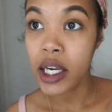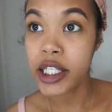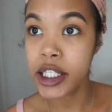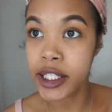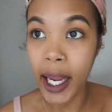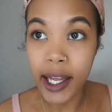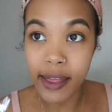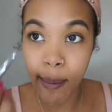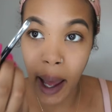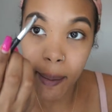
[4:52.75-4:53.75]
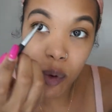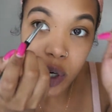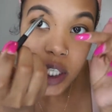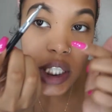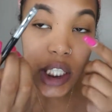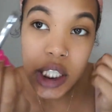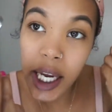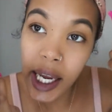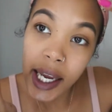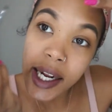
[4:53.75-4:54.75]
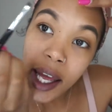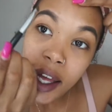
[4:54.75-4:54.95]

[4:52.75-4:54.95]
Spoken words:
shade the bad boy. Shade.